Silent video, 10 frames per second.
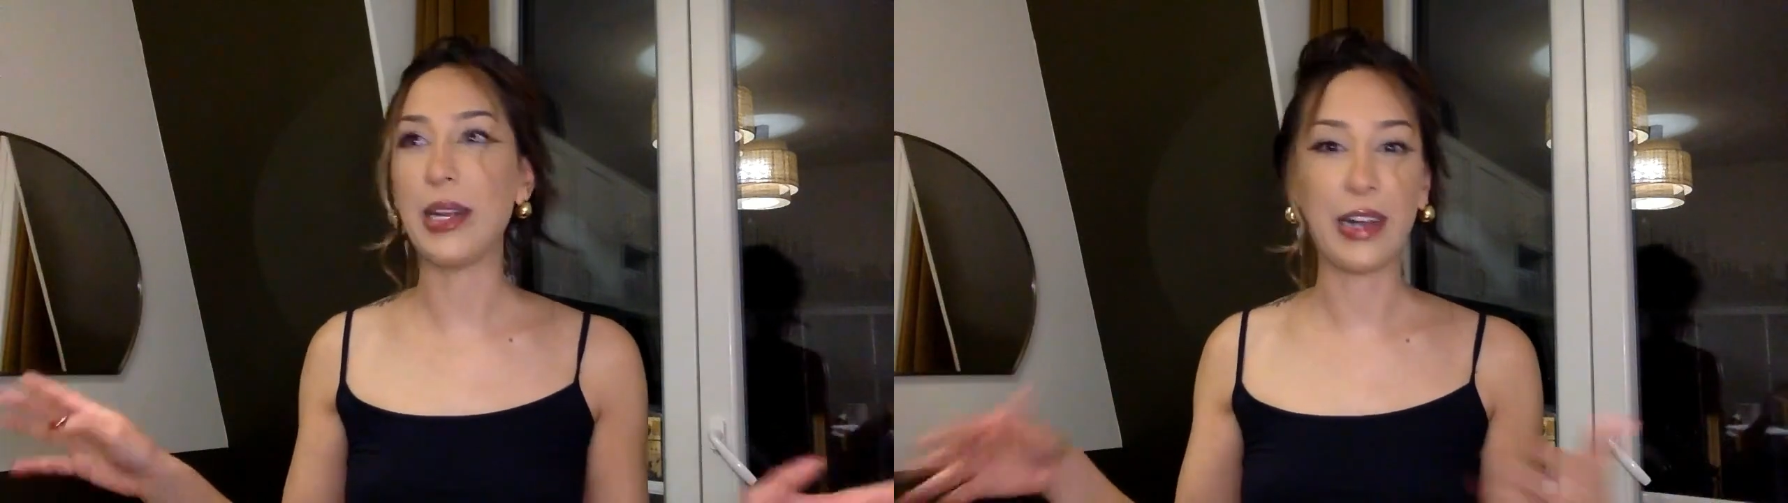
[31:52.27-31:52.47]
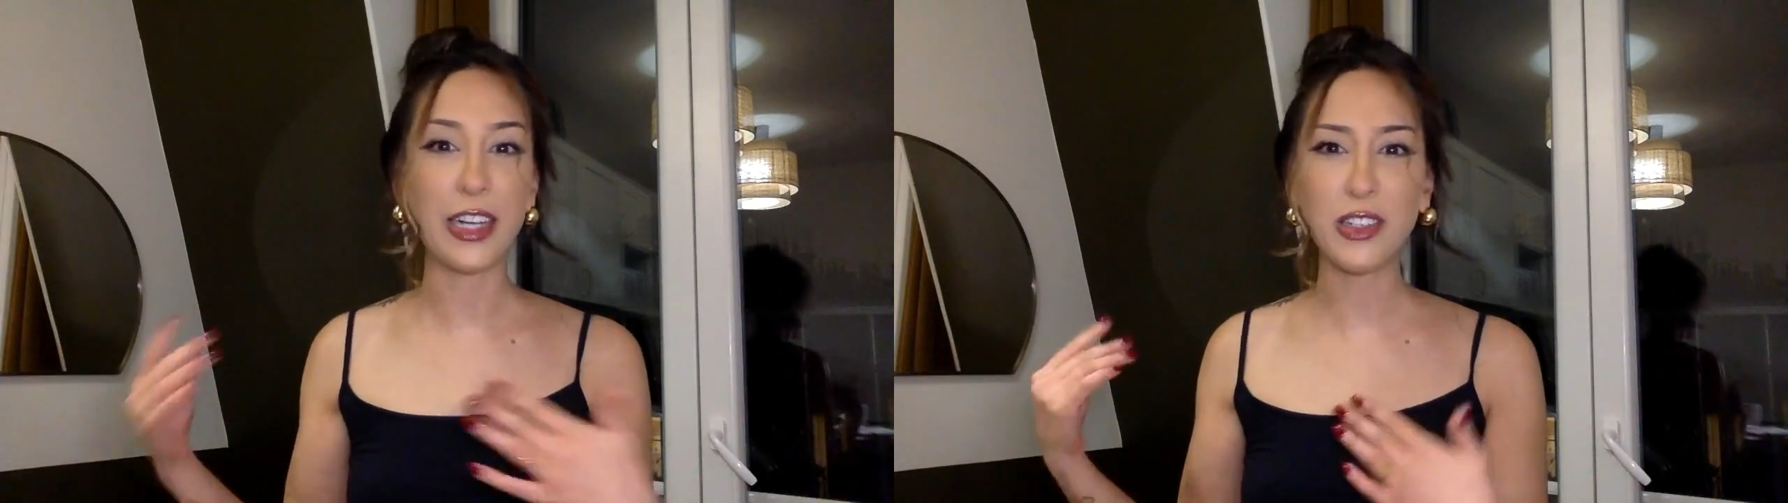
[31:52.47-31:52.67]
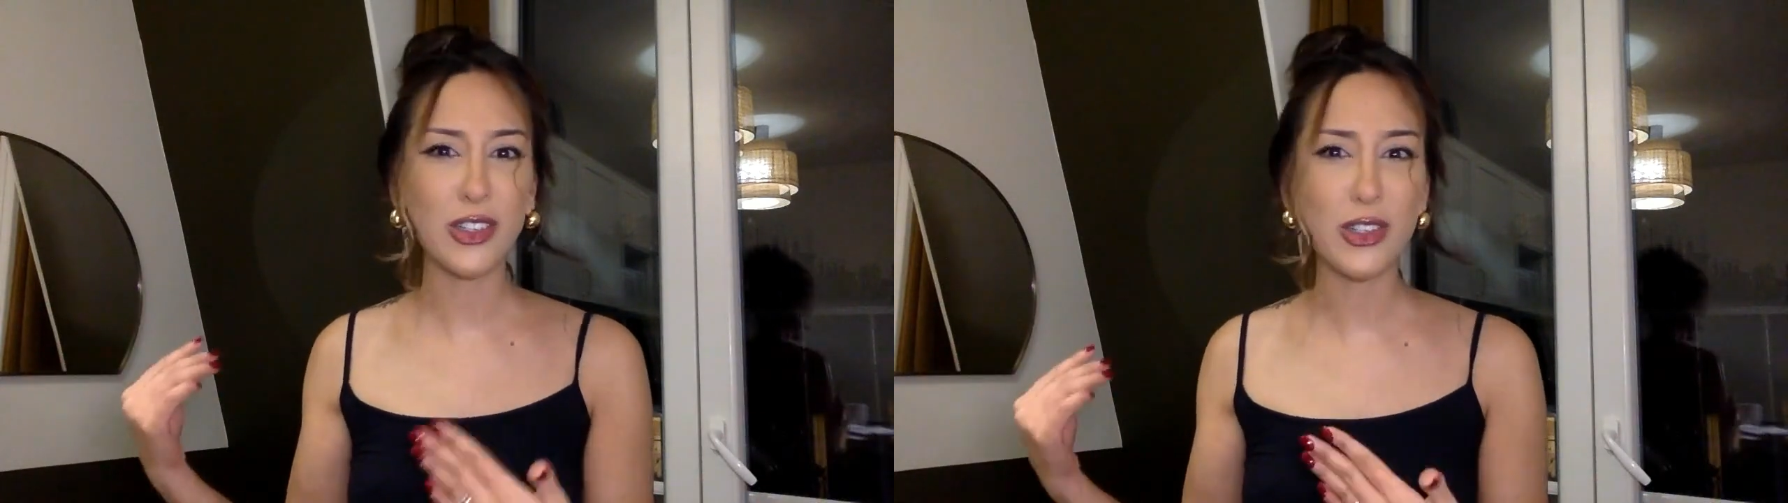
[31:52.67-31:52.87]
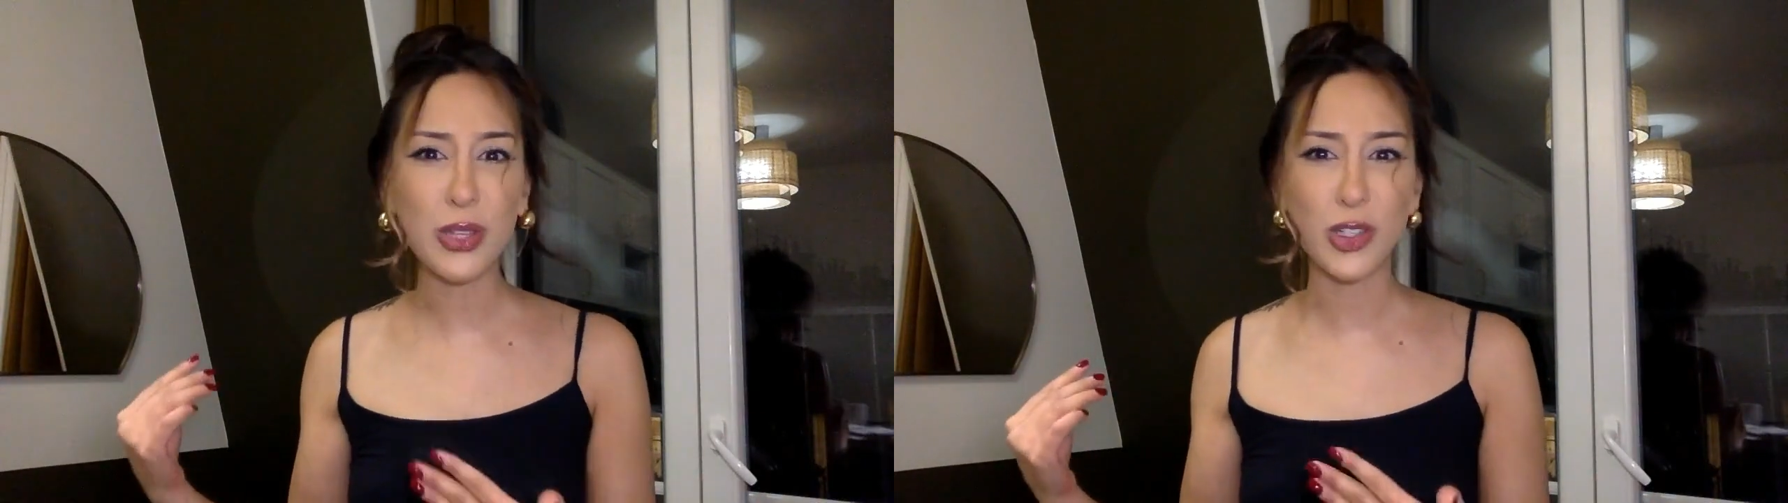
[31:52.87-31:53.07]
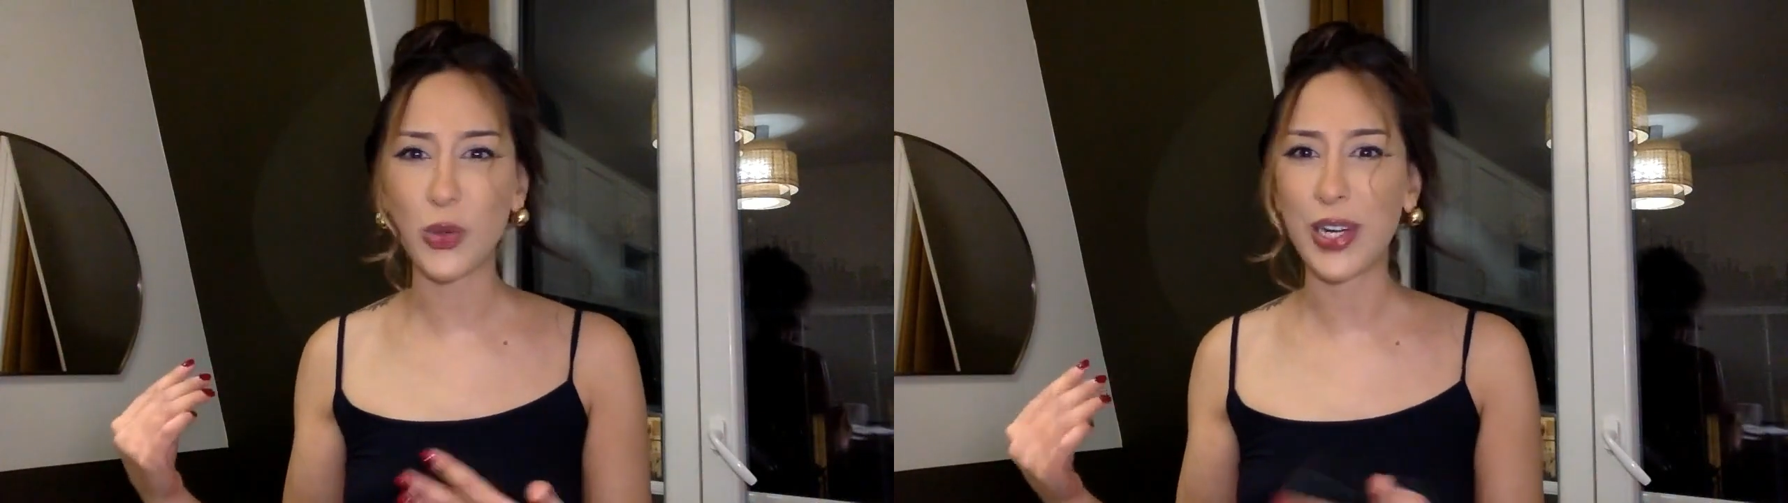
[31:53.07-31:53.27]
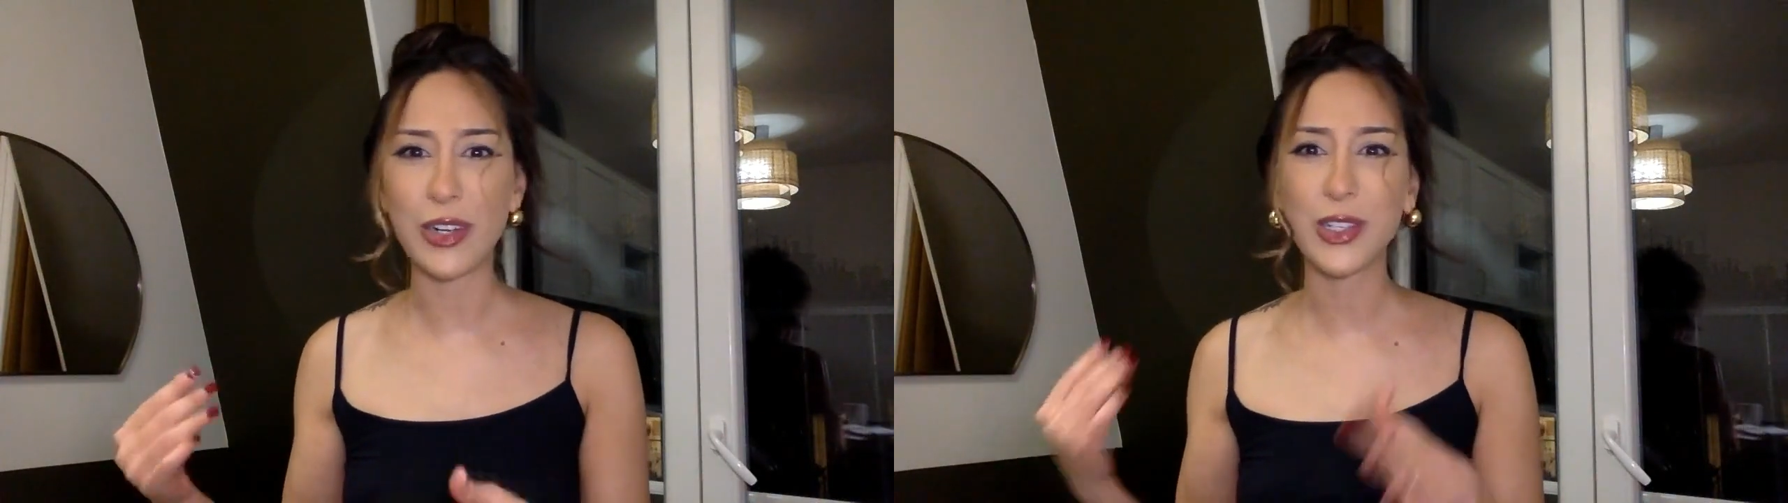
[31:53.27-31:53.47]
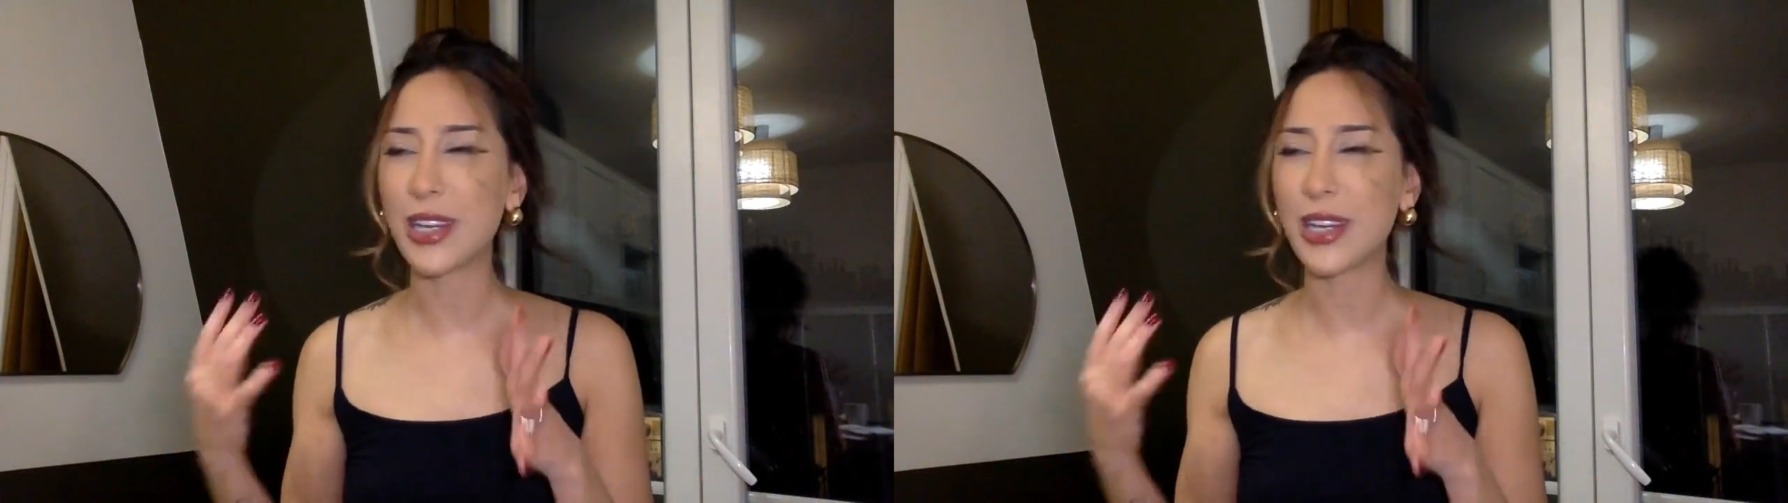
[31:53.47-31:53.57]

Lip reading: Did I just do the Traitors?